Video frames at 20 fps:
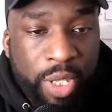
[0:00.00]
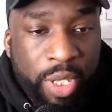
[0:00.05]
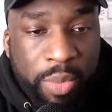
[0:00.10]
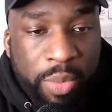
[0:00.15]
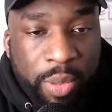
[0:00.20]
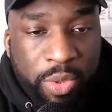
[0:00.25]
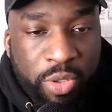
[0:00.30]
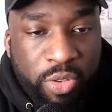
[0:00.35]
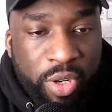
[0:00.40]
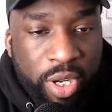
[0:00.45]

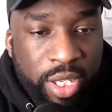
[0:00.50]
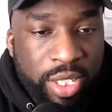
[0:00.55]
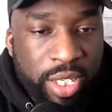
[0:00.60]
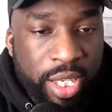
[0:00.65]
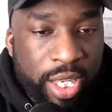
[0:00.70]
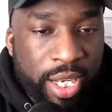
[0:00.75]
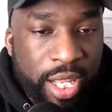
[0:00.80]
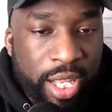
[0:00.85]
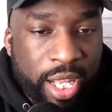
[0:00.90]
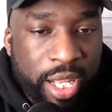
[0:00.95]
People try to
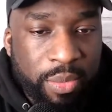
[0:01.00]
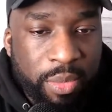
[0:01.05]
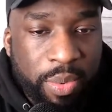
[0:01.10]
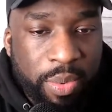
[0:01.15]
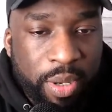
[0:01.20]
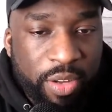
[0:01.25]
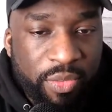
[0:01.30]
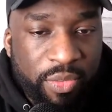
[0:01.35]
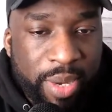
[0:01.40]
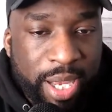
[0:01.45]
say that I'm a
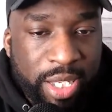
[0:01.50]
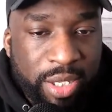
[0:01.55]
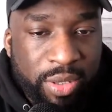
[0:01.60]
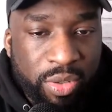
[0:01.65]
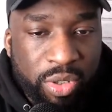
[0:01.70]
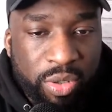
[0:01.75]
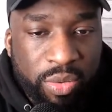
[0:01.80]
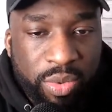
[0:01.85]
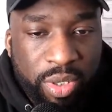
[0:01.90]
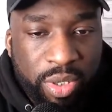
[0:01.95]
part of the
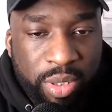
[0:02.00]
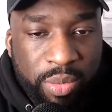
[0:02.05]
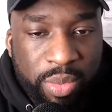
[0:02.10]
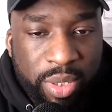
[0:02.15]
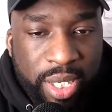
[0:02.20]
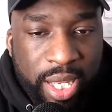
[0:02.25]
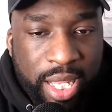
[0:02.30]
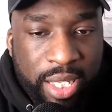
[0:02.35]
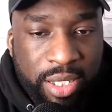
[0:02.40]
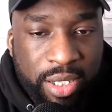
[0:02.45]
basketball community,
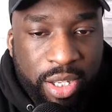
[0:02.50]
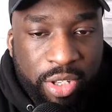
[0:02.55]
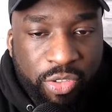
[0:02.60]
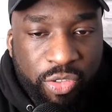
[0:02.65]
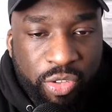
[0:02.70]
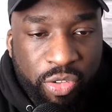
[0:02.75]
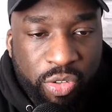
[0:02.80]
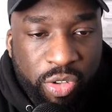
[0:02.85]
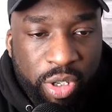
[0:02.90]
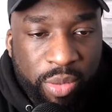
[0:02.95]
but that's not
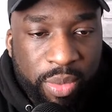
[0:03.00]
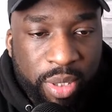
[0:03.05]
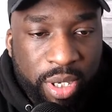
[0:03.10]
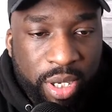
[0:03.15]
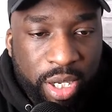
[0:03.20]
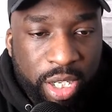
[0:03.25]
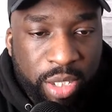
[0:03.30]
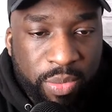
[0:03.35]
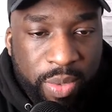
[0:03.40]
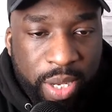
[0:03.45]
true. I'm a
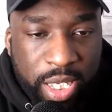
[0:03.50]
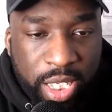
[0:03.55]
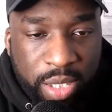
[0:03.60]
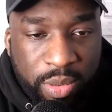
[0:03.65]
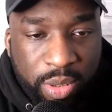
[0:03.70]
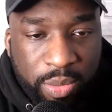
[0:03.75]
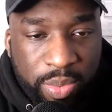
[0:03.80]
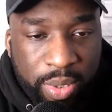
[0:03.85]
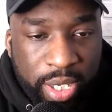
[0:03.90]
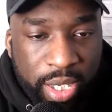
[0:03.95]
college
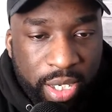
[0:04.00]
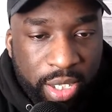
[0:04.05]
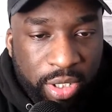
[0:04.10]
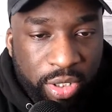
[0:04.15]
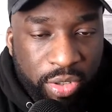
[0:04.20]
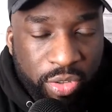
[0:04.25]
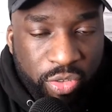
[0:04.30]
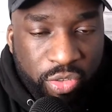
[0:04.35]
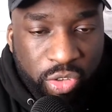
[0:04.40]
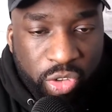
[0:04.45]
basketball player and a
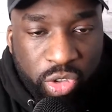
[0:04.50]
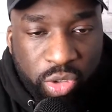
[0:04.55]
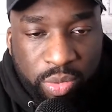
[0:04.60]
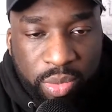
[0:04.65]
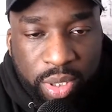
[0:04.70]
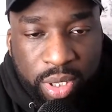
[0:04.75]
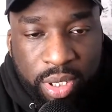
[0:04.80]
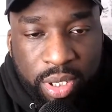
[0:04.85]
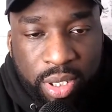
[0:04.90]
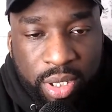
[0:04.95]

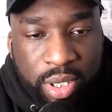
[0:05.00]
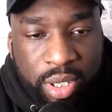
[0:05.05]
YouTuber.